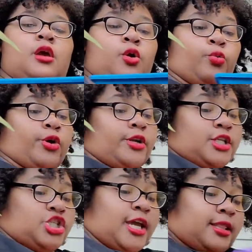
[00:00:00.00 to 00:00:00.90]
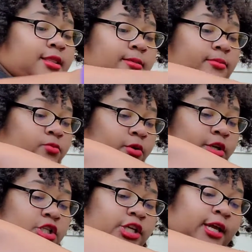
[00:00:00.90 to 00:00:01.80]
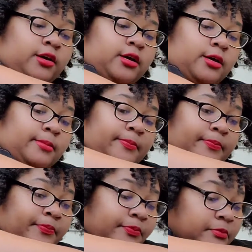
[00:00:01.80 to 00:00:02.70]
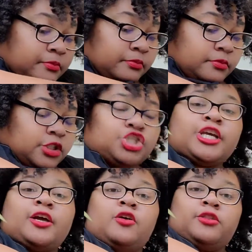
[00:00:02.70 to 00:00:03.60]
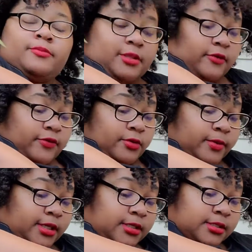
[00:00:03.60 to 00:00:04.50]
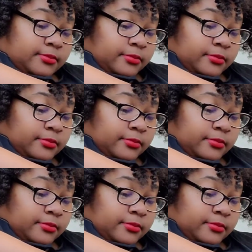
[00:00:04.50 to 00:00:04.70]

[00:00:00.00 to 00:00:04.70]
we're gonna check them. We're gonna check on them in a few weeks.